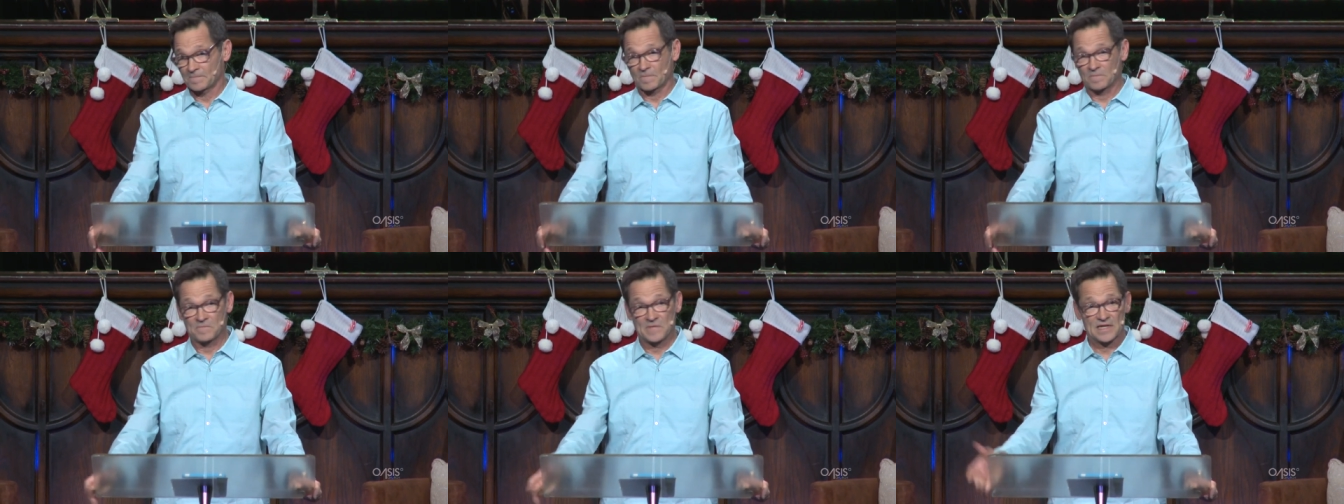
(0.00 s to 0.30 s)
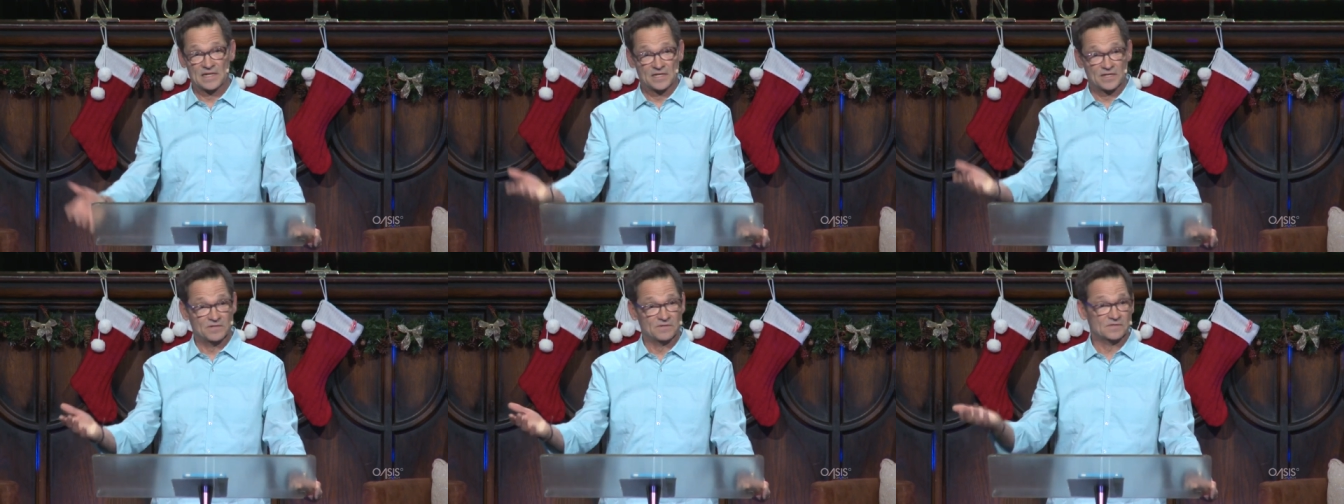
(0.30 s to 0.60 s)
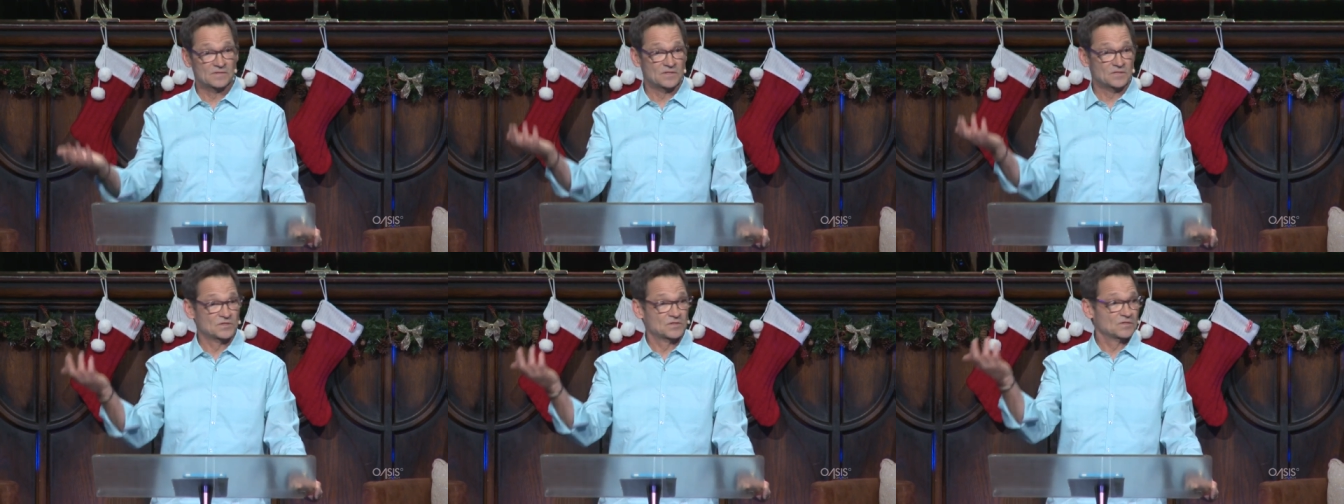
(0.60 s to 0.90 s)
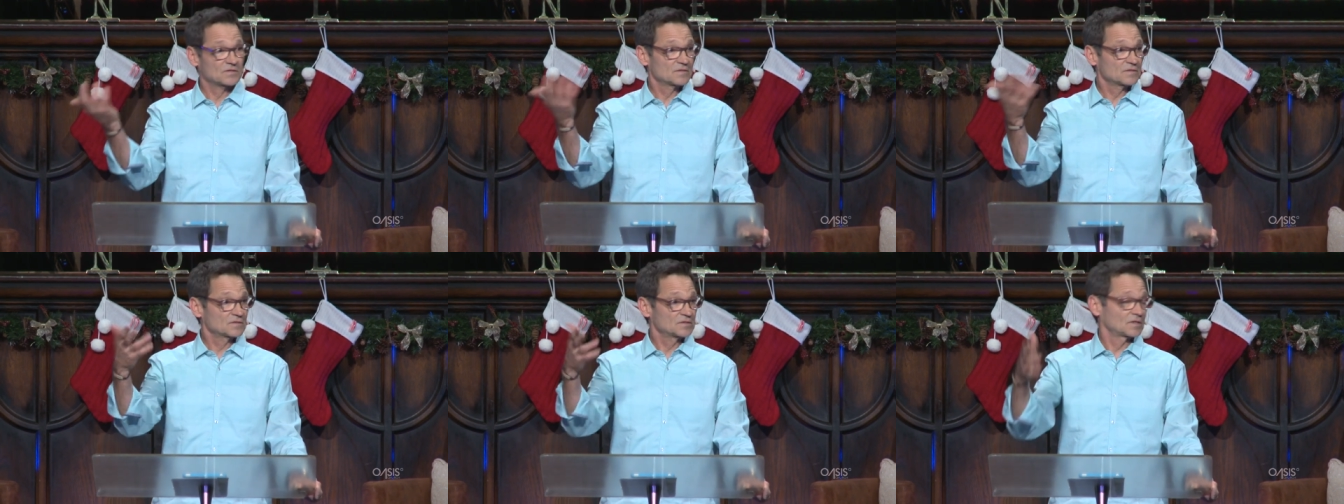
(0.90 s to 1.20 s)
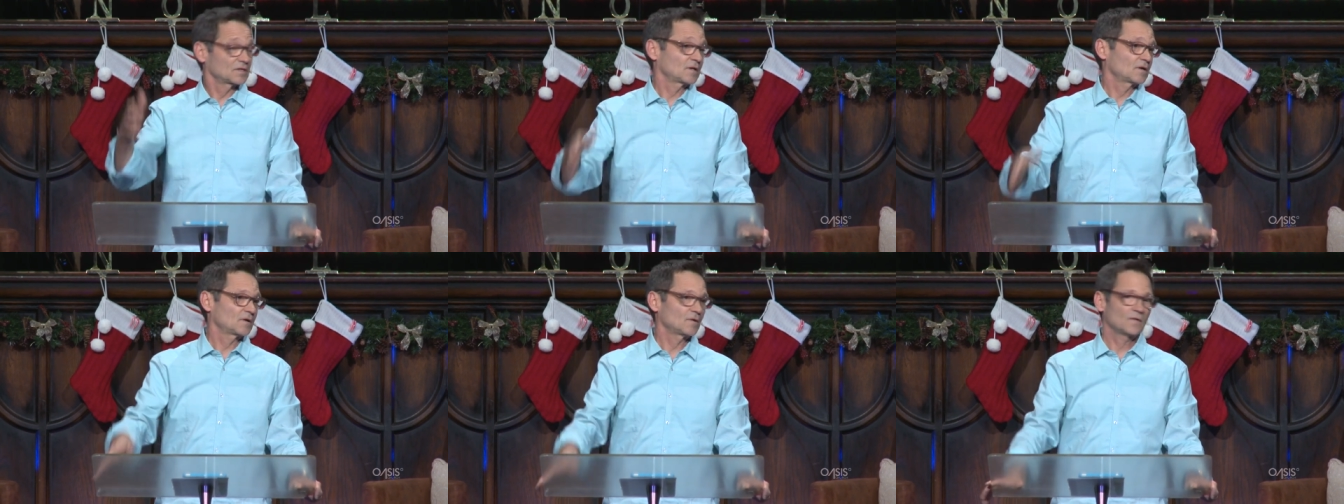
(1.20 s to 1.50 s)
meet here at the church,
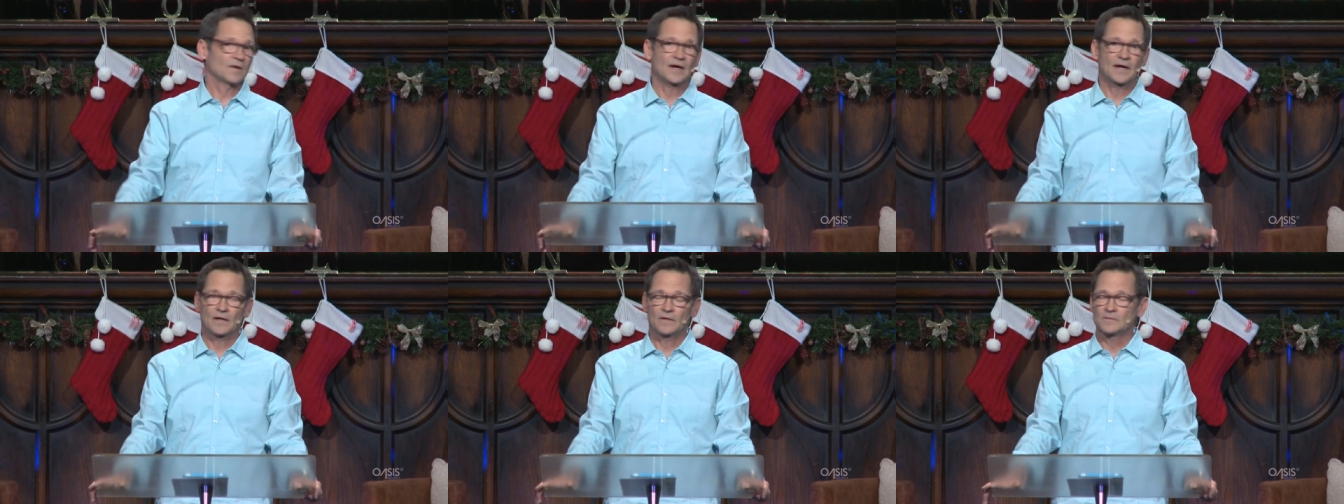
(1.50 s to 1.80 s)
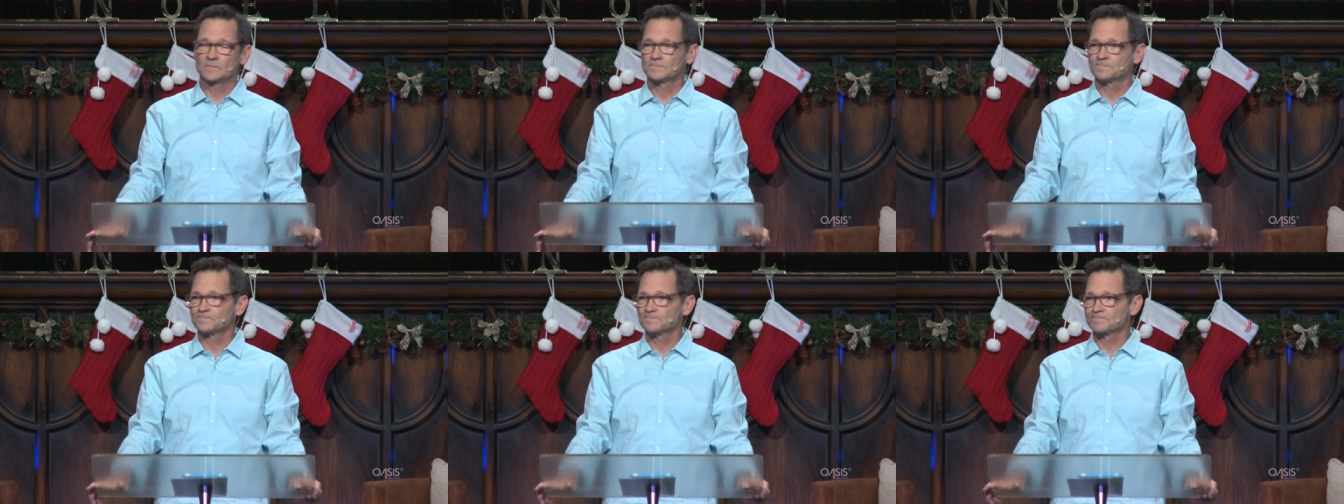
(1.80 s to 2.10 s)
and go out